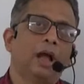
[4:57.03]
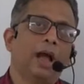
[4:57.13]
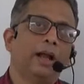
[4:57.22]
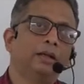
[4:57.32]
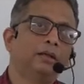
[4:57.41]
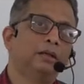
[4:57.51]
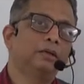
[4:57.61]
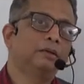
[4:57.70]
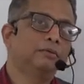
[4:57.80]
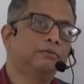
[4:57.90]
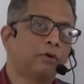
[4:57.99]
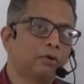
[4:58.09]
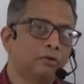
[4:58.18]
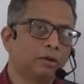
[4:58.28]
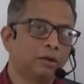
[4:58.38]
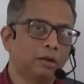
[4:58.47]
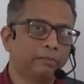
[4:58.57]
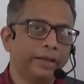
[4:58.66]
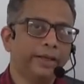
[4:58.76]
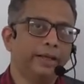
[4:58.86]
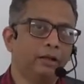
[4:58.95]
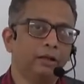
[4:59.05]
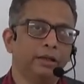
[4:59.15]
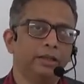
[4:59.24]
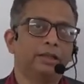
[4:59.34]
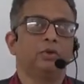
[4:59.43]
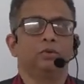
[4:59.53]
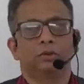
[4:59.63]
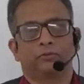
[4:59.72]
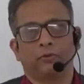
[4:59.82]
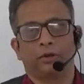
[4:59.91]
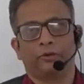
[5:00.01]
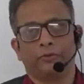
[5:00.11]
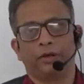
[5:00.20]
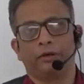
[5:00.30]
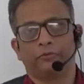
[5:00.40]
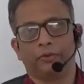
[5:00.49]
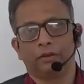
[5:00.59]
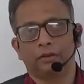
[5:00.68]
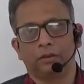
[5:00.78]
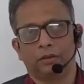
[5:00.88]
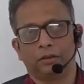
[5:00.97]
and for making its use for different